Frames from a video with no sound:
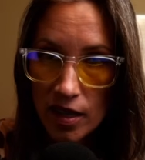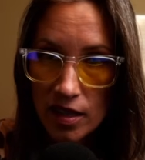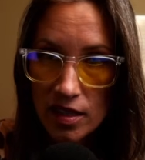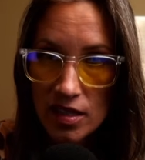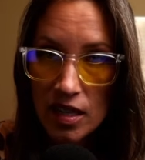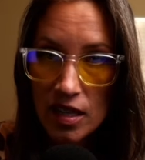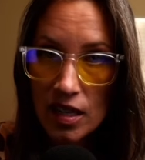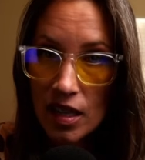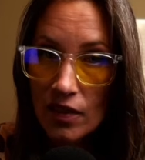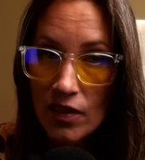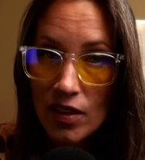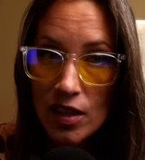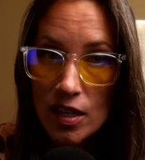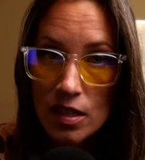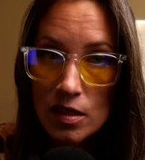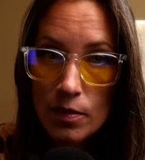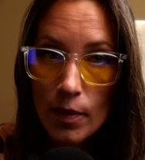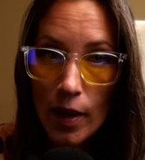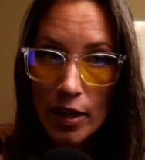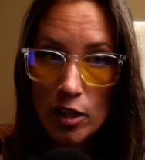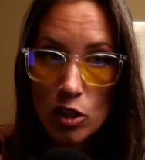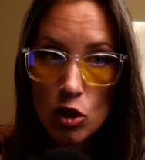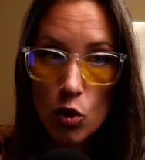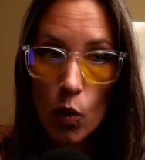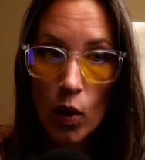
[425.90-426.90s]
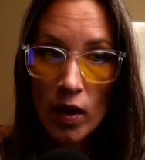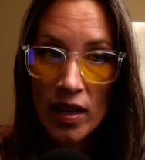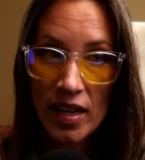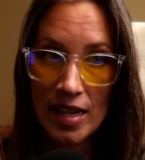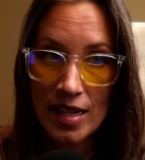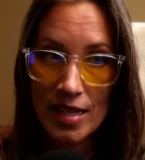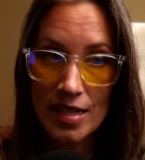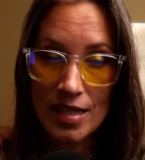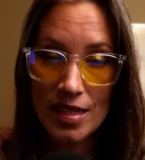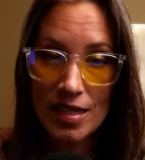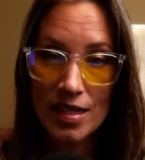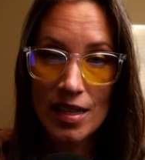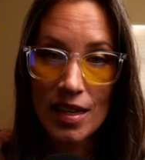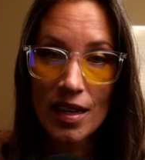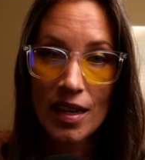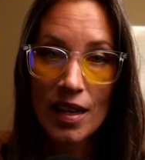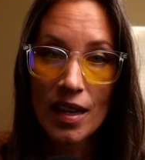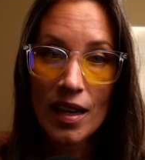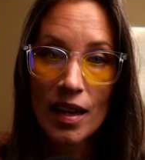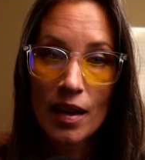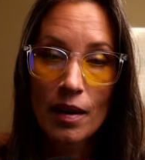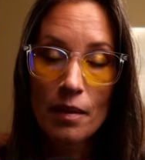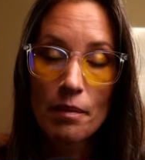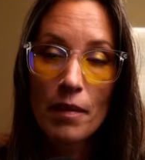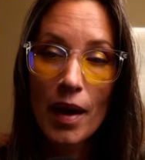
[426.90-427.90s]
And even into my 20s,
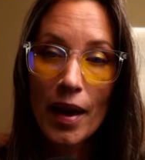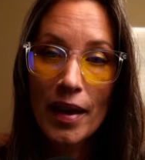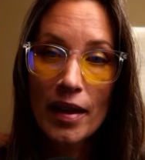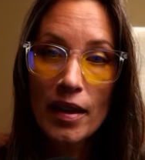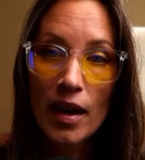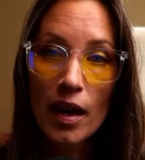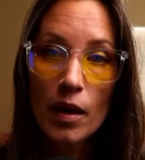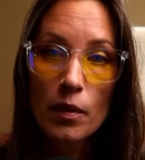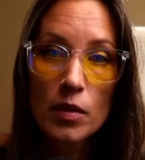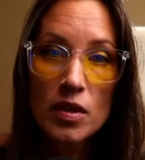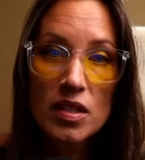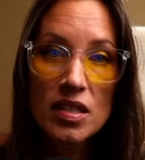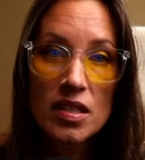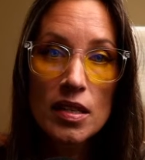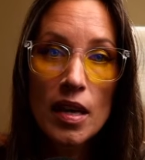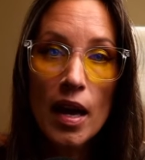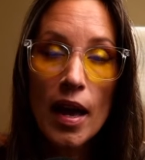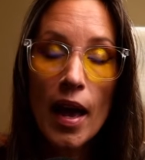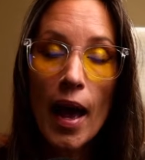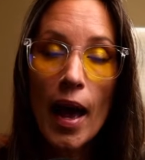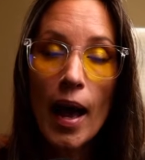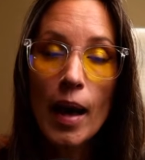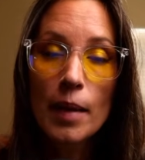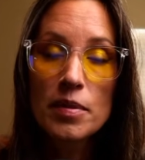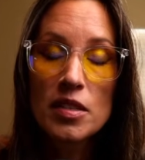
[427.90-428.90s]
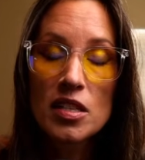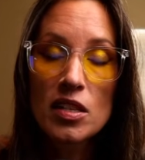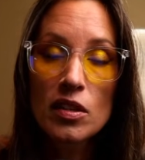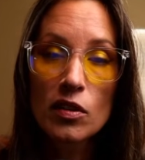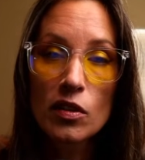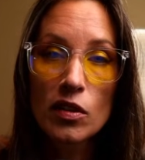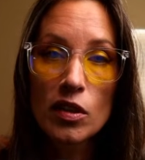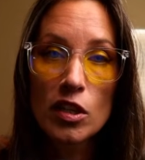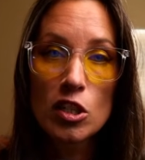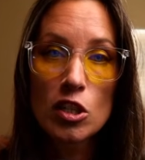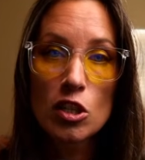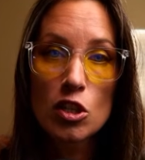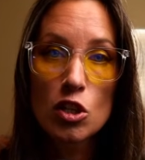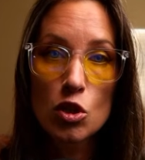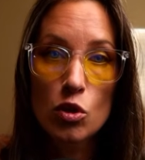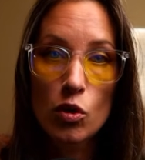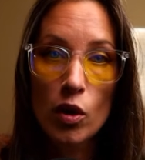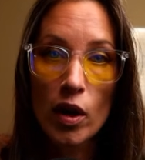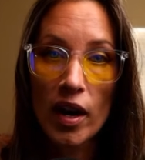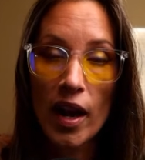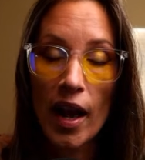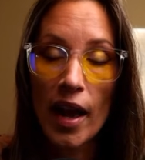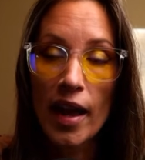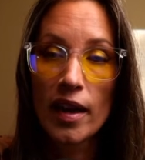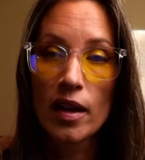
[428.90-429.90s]
my gut was absolutely
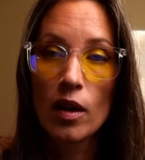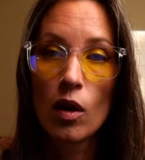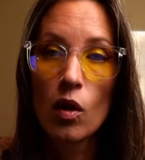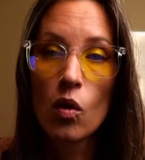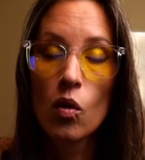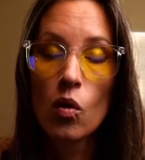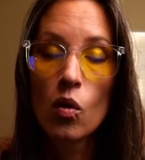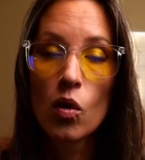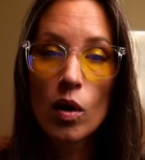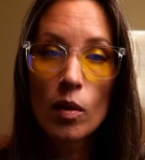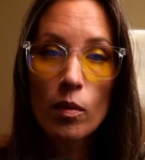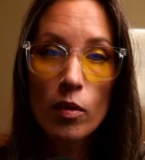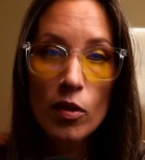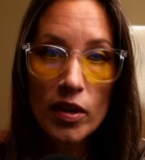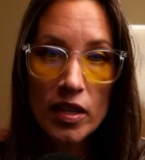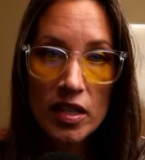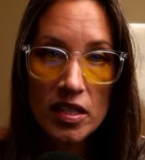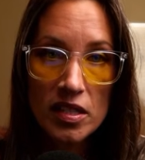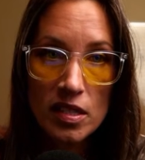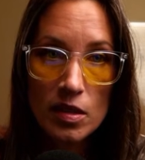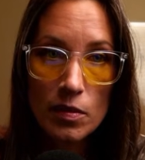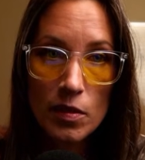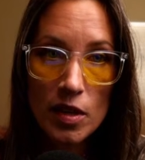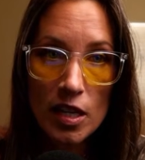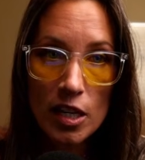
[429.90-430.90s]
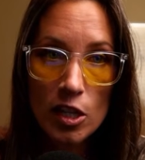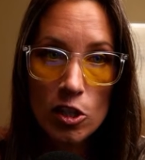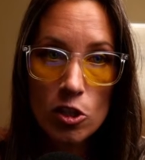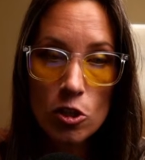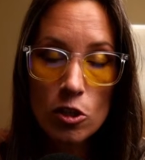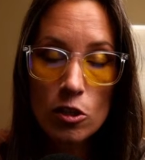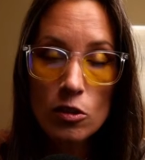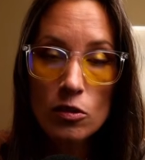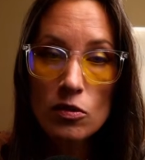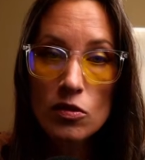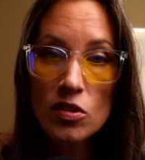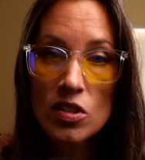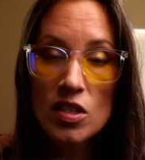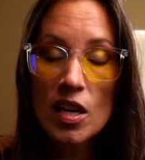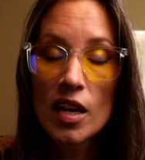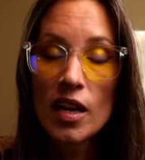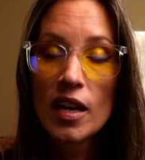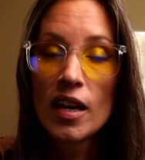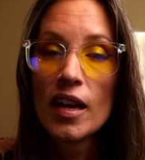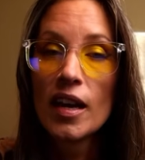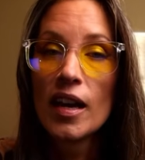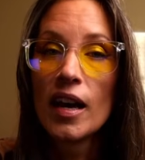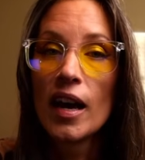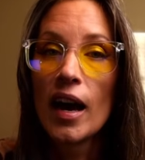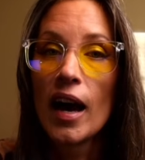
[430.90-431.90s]
destroyed. I had horrible histamine issues.
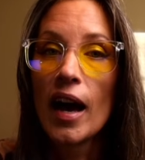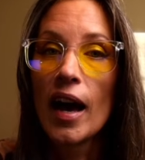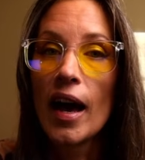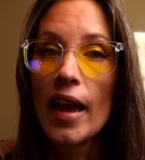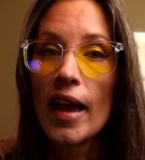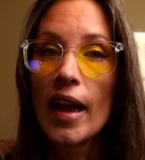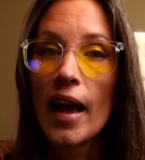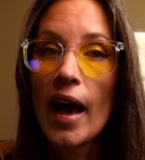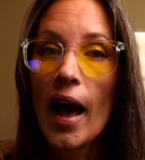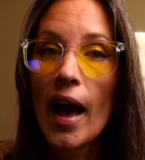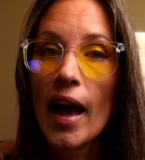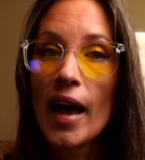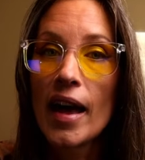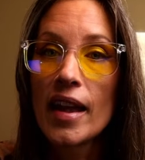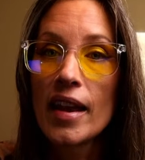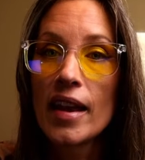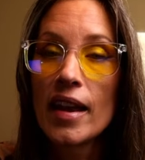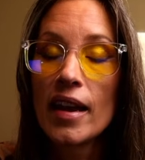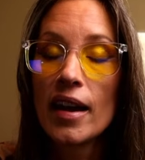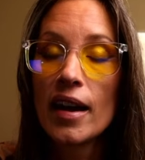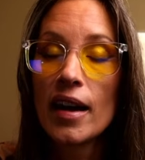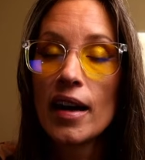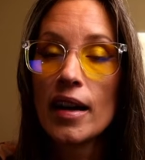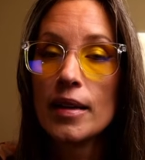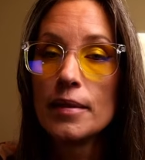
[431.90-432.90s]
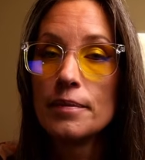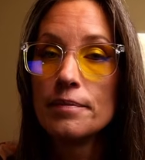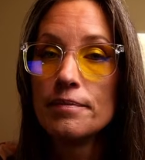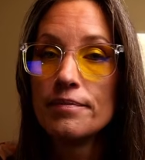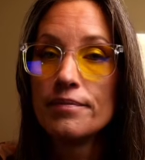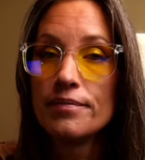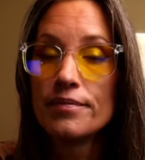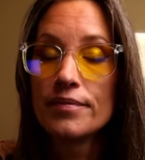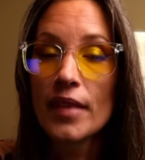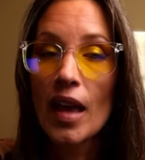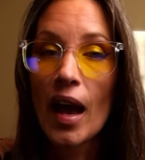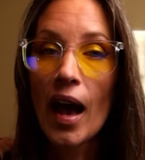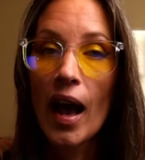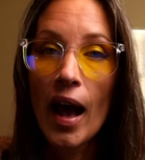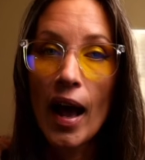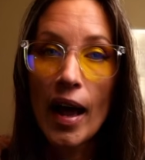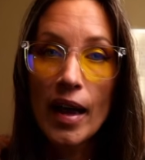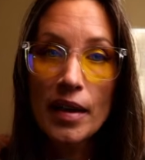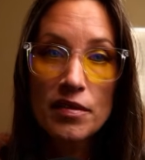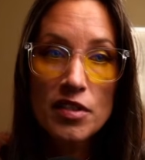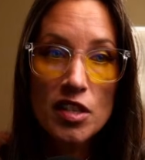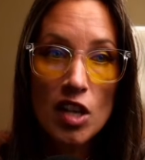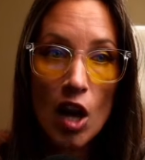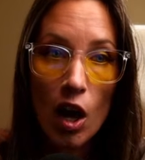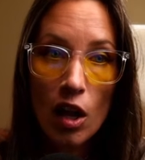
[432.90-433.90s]
I had
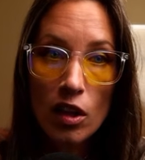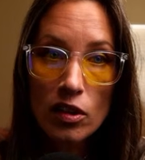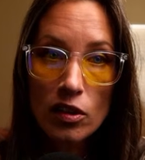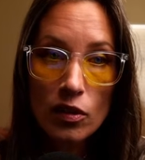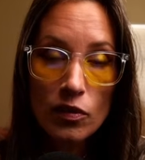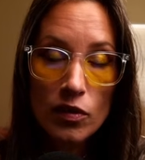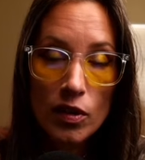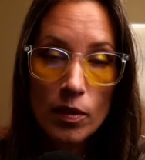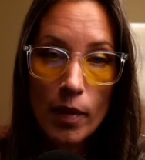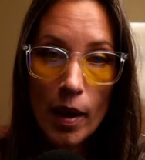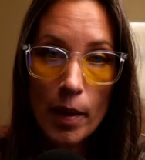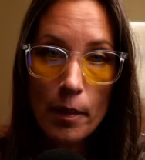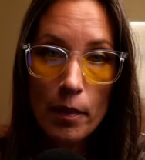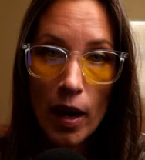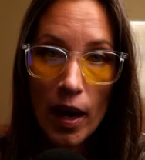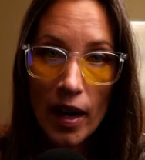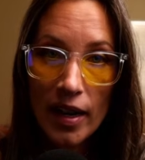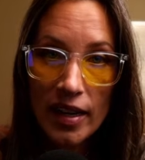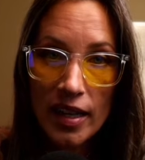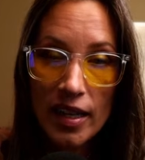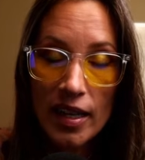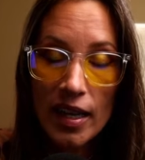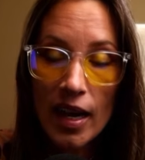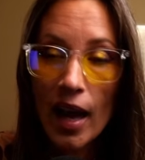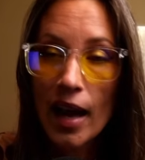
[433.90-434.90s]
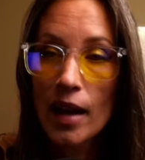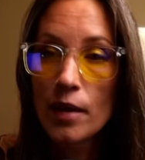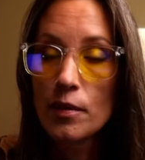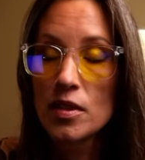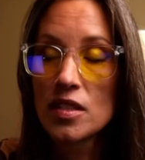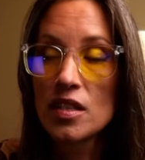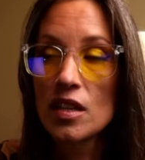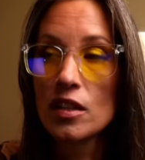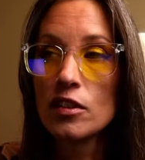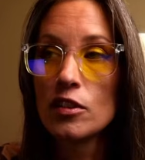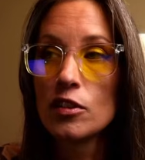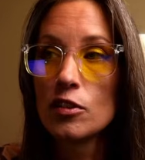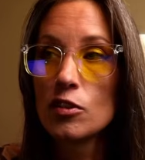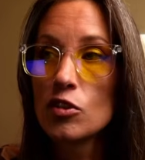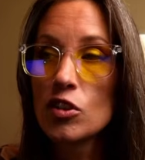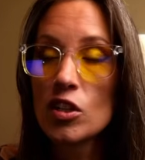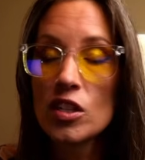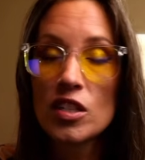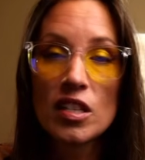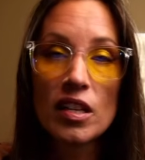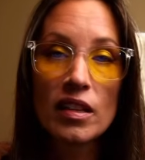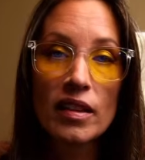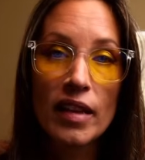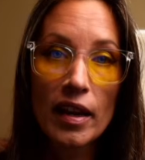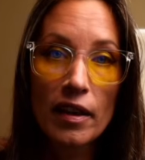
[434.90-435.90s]
hives all over my body. I was allergic
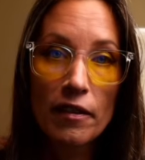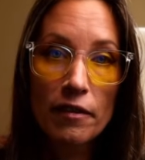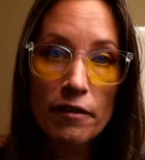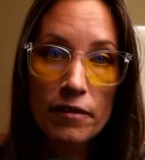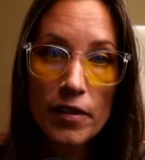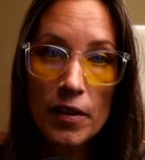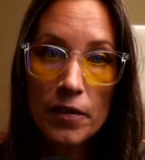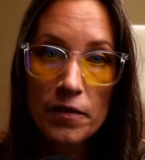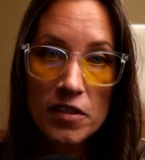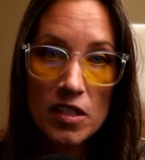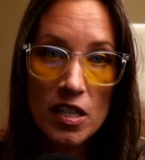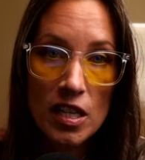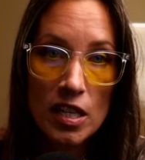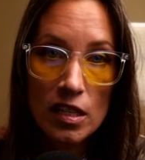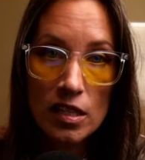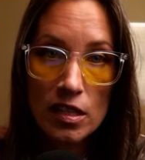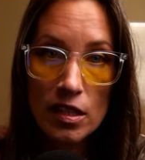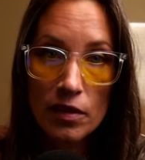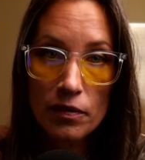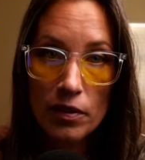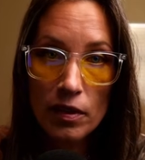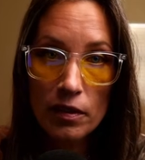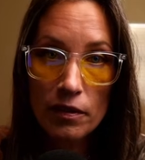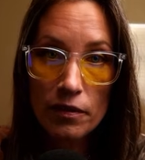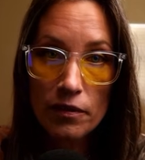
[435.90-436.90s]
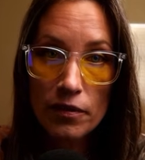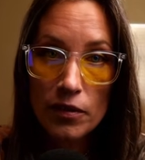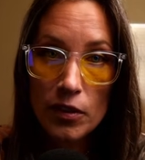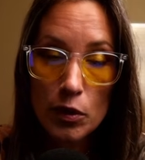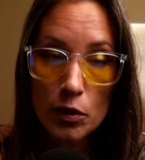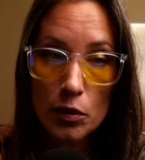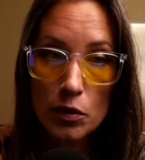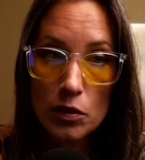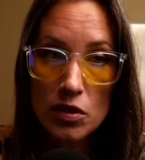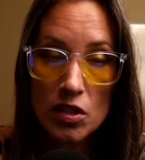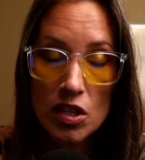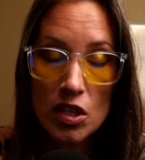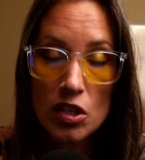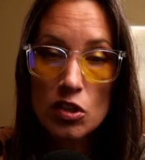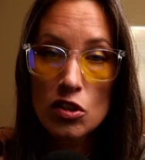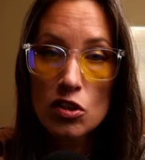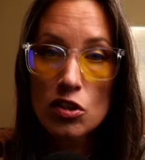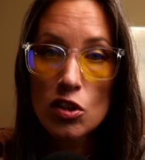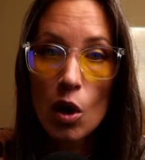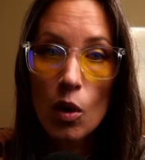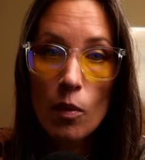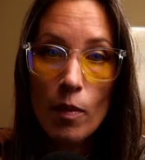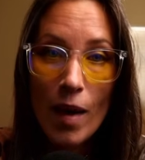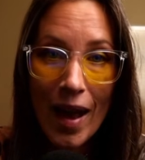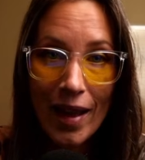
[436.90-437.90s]
to like 15 different foods,
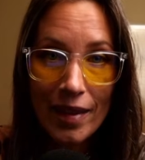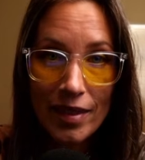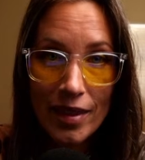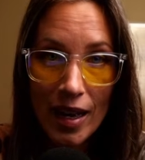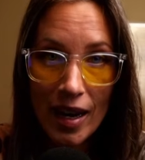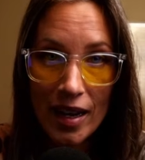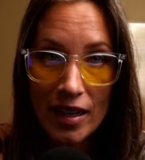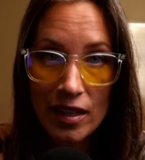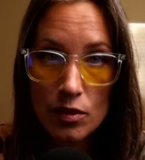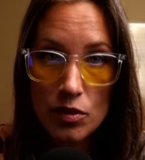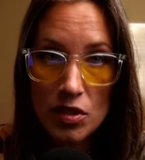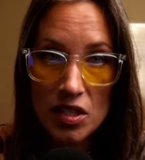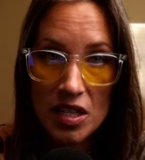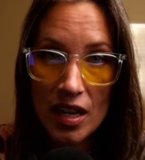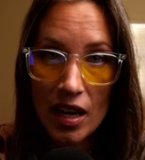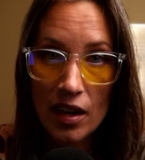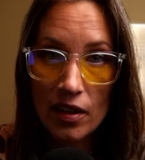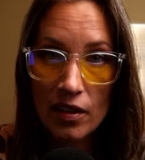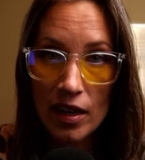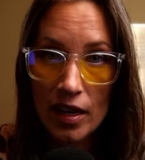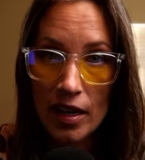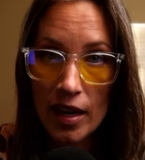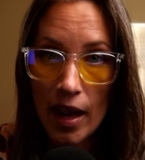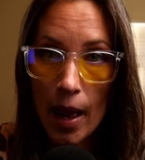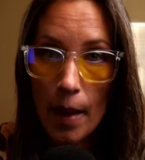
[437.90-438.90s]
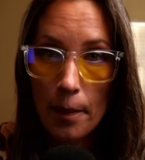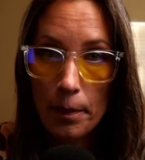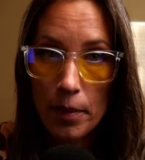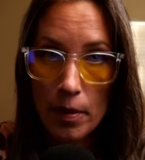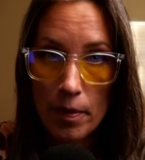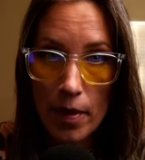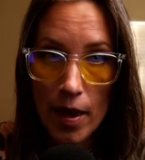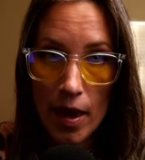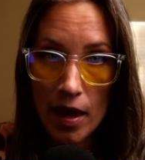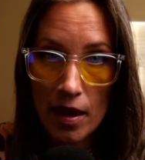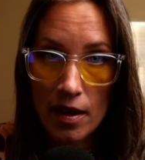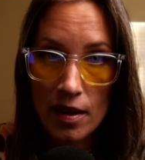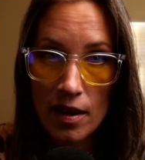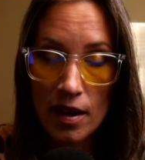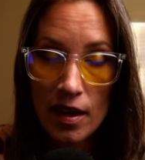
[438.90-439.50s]
so bad that I used to carry an EpiPen.